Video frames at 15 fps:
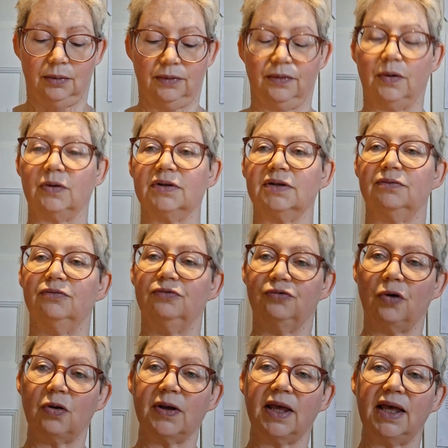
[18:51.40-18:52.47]
We've got some
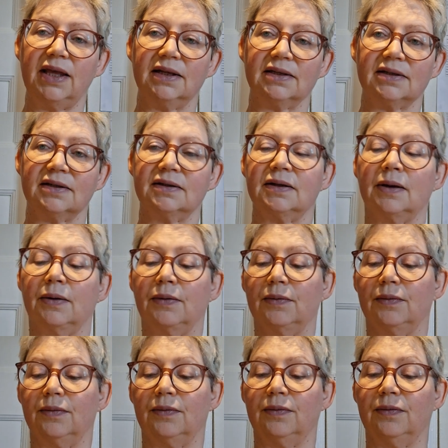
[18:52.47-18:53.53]
rocket.
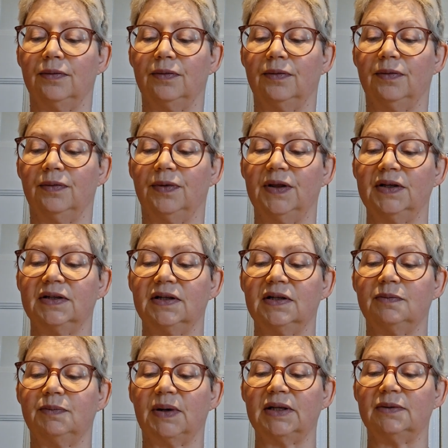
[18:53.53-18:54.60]
This
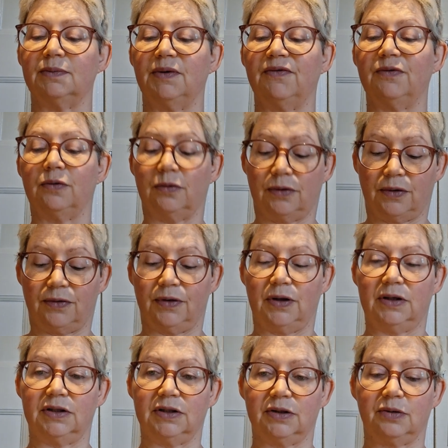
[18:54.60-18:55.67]
is best before the
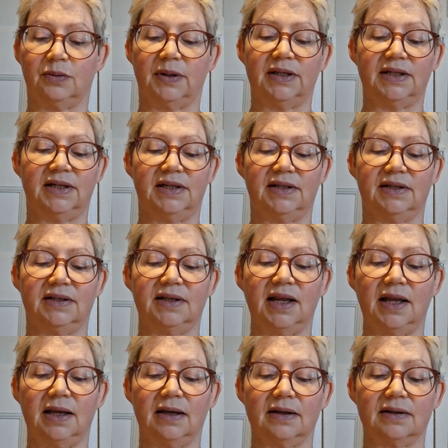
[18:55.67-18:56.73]
3rd
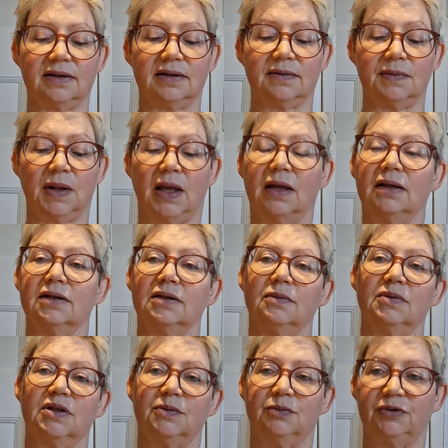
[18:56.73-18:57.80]
26.
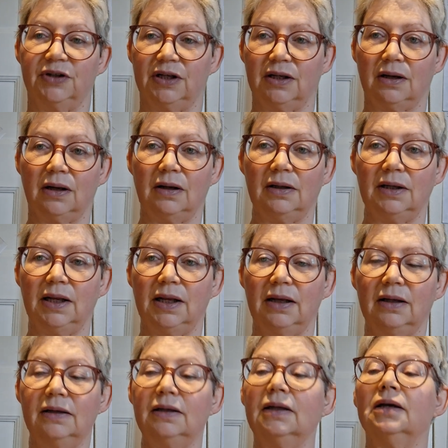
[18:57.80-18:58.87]
Some spring
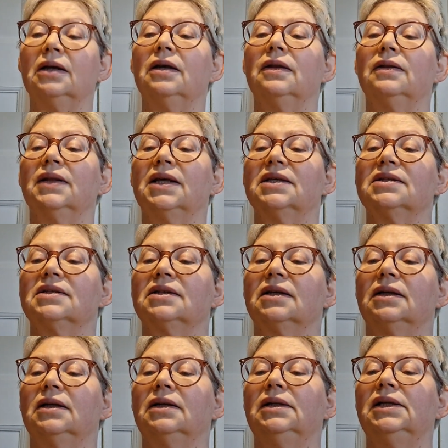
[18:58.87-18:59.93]
onion, that's
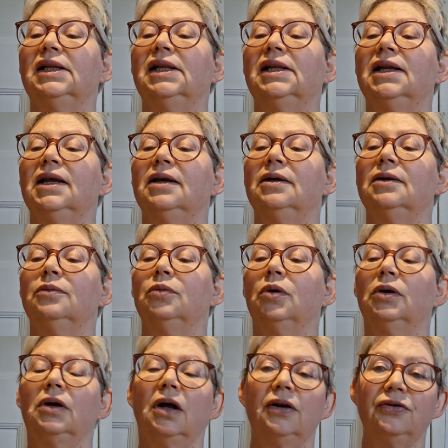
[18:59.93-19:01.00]
Lilia
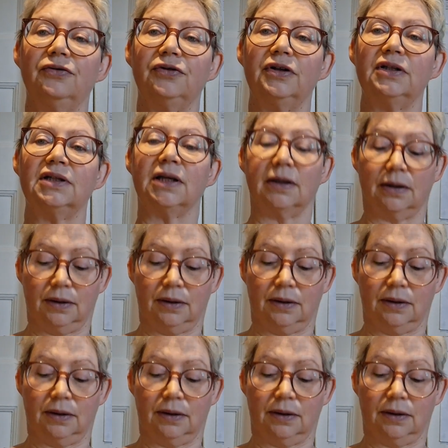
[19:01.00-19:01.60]
100.